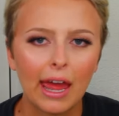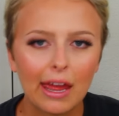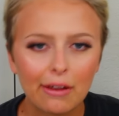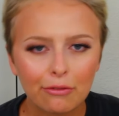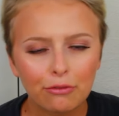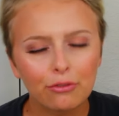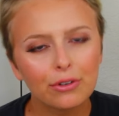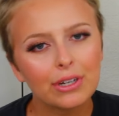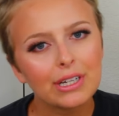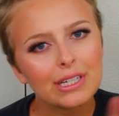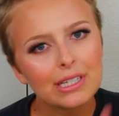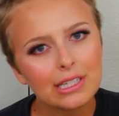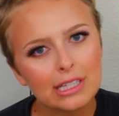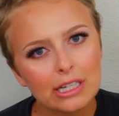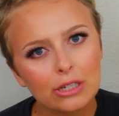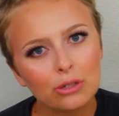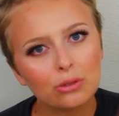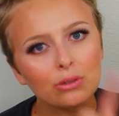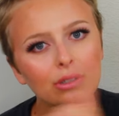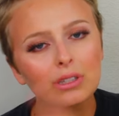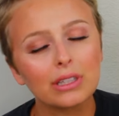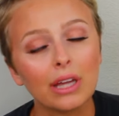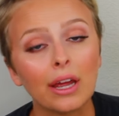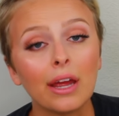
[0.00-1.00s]
Every
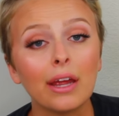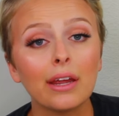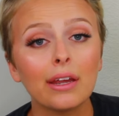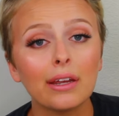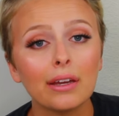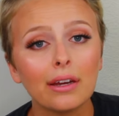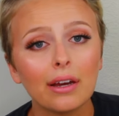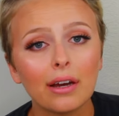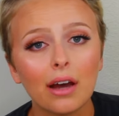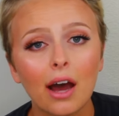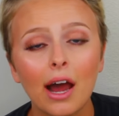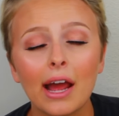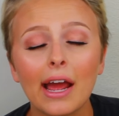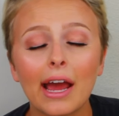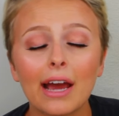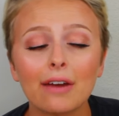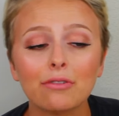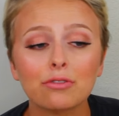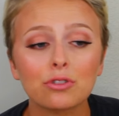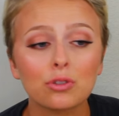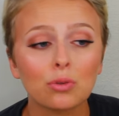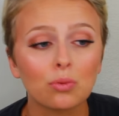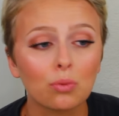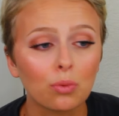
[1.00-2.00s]
single day, I
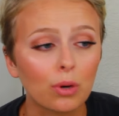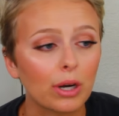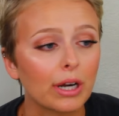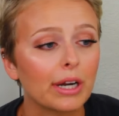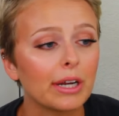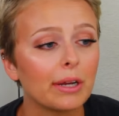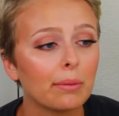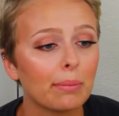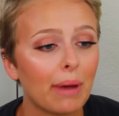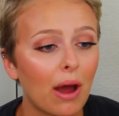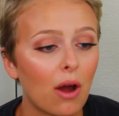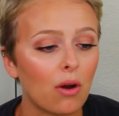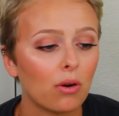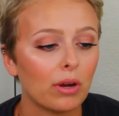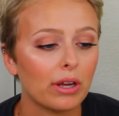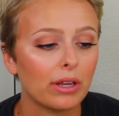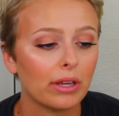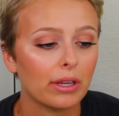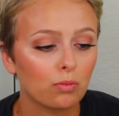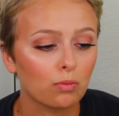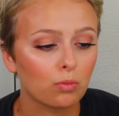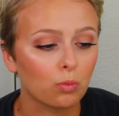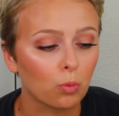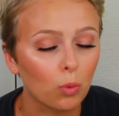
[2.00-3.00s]
have to worry
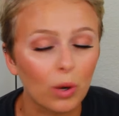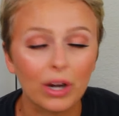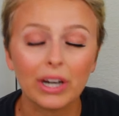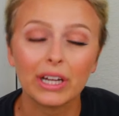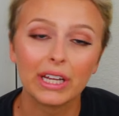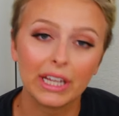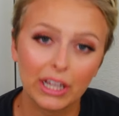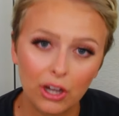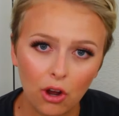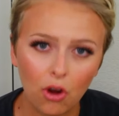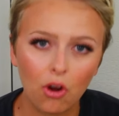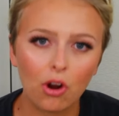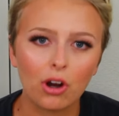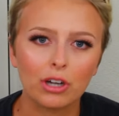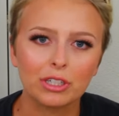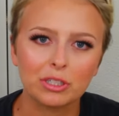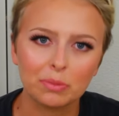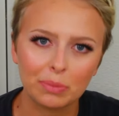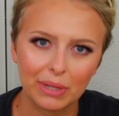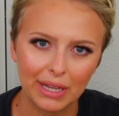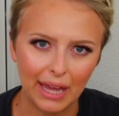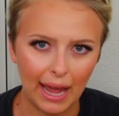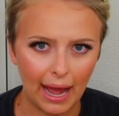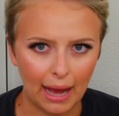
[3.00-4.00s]
about working hard
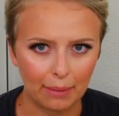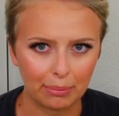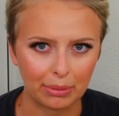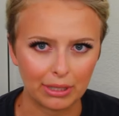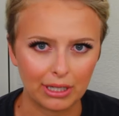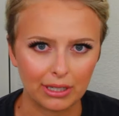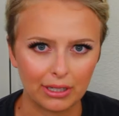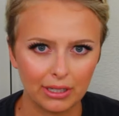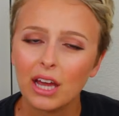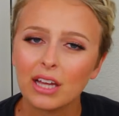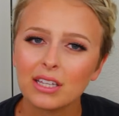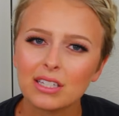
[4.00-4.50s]
to be happy.